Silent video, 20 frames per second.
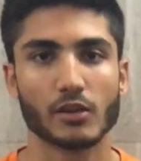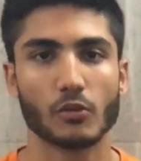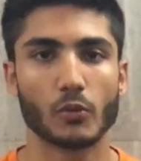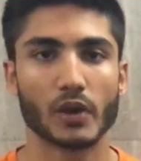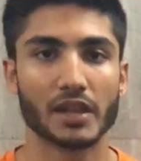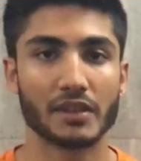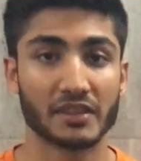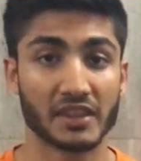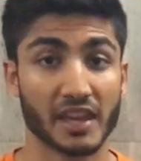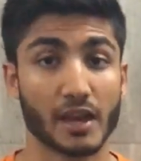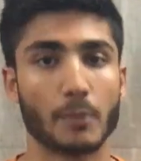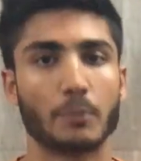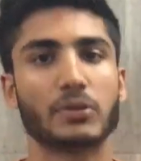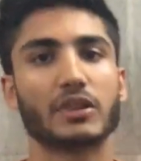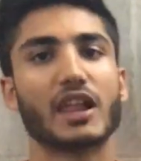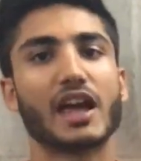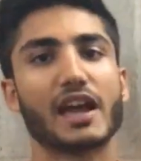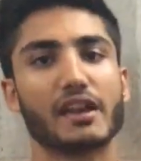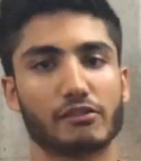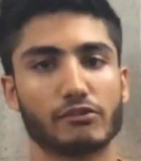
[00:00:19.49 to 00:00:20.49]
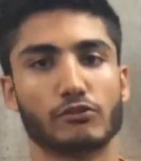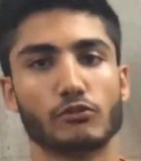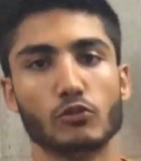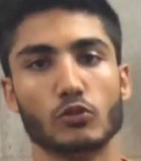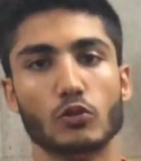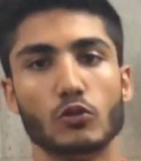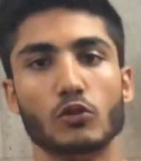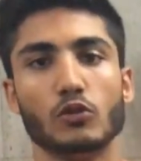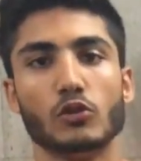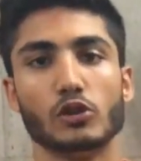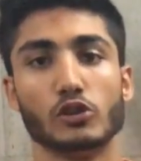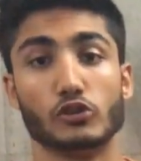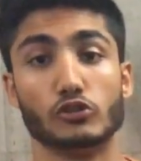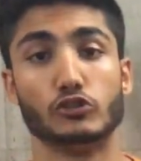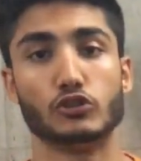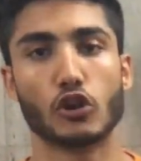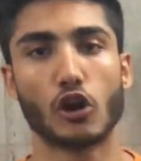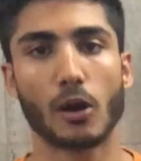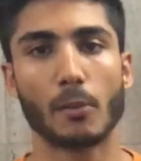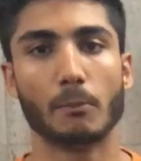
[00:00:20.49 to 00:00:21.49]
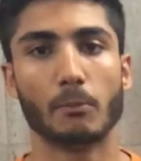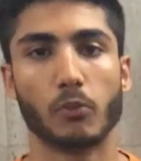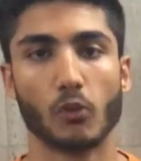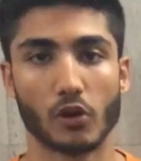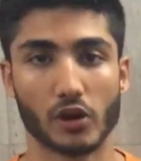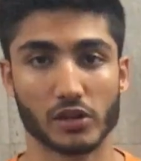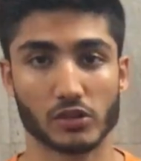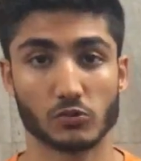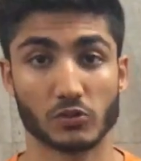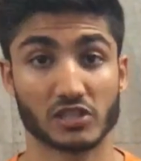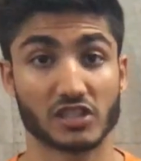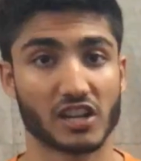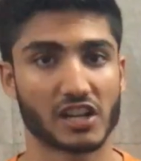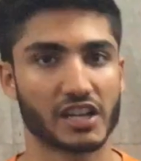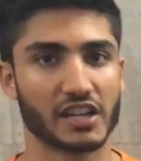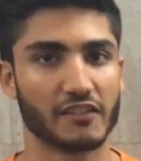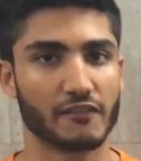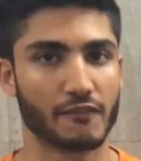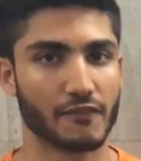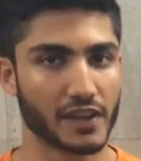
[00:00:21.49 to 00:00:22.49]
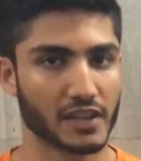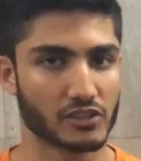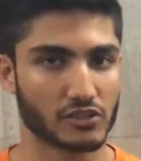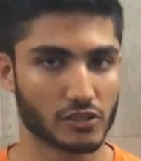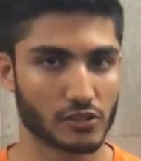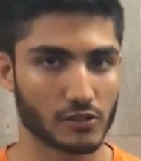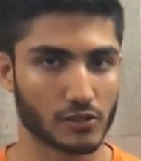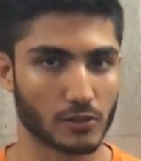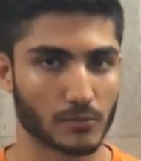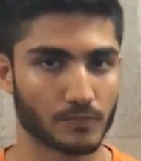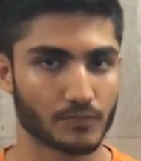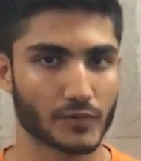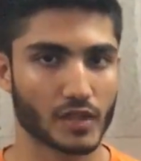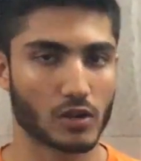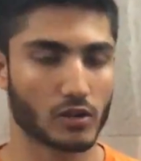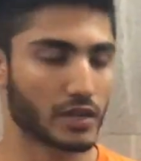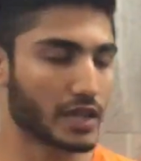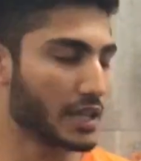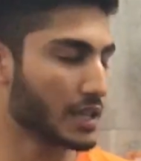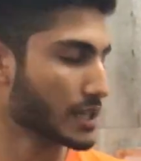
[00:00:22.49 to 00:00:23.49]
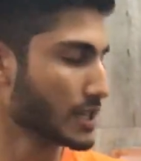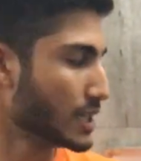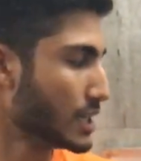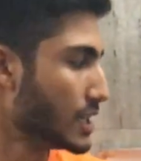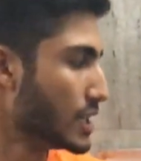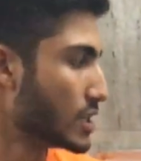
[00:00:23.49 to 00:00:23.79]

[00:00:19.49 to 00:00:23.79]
when they apply through job boards, which are conventional. Okay,